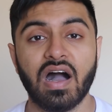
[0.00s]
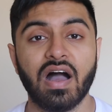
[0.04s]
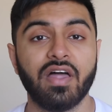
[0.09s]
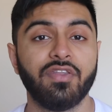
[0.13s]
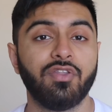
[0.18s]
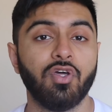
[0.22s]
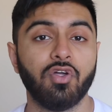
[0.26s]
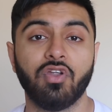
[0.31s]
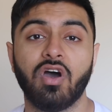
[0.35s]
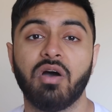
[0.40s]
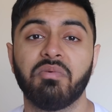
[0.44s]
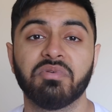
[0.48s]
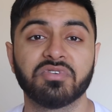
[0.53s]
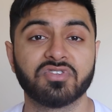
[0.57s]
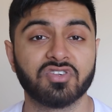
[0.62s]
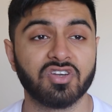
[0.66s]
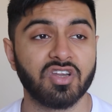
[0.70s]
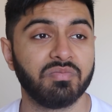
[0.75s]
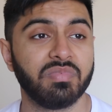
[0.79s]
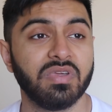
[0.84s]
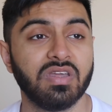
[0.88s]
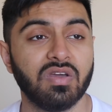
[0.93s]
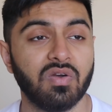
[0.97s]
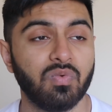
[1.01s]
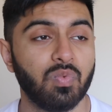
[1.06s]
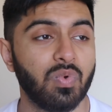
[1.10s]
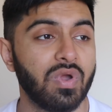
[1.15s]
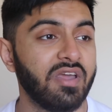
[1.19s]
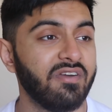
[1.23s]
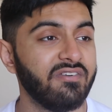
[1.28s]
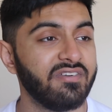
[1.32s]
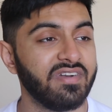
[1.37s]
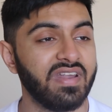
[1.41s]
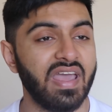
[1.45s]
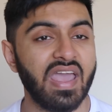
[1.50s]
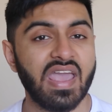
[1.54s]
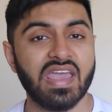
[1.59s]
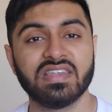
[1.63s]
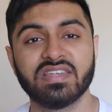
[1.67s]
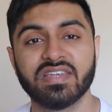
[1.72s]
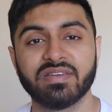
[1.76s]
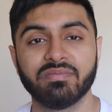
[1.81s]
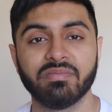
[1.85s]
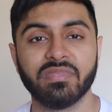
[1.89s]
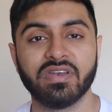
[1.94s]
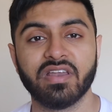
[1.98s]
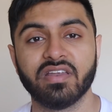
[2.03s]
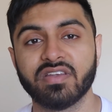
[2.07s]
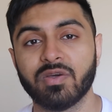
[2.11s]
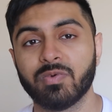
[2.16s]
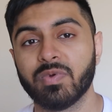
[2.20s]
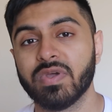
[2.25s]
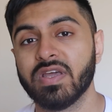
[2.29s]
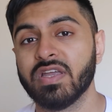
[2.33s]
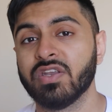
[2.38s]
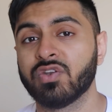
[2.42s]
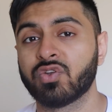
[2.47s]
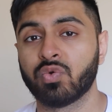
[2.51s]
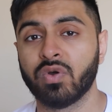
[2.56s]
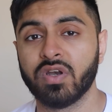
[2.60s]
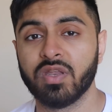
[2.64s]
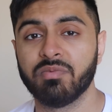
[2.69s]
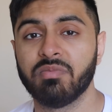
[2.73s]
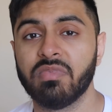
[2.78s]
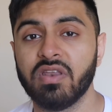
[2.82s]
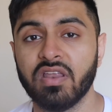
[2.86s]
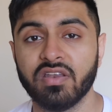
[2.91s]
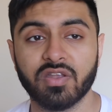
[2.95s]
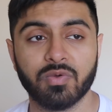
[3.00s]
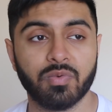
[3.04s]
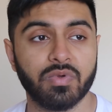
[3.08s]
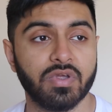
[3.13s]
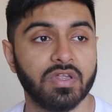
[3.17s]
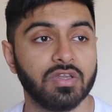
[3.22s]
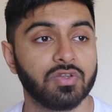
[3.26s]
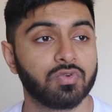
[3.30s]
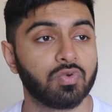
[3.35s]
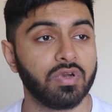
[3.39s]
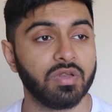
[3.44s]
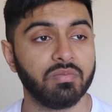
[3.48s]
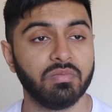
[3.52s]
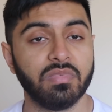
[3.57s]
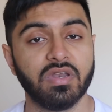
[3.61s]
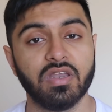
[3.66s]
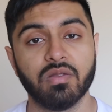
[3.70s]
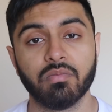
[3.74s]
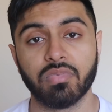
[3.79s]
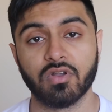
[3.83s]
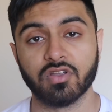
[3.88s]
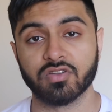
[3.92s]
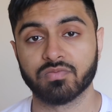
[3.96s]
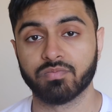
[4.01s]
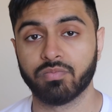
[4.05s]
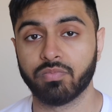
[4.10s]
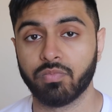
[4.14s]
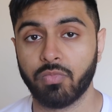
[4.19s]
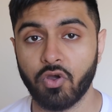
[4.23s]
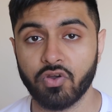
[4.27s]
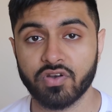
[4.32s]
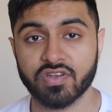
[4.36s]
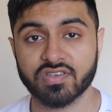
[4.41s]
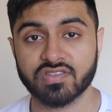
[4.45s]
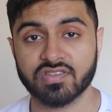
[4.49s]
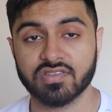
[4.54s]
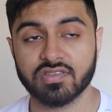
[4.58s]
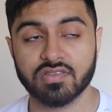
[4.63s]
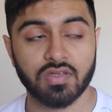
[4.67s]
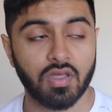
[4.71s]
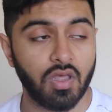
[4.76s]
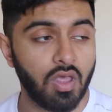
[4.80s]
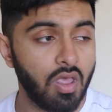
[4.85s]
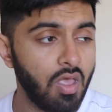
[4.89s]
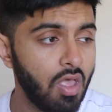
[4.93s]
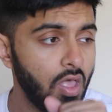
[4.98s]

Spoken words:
I don't know how much it's going to be. We're hearing 18 million, then we're hearing 20 million, then we're hearing 20 million plus bonuses.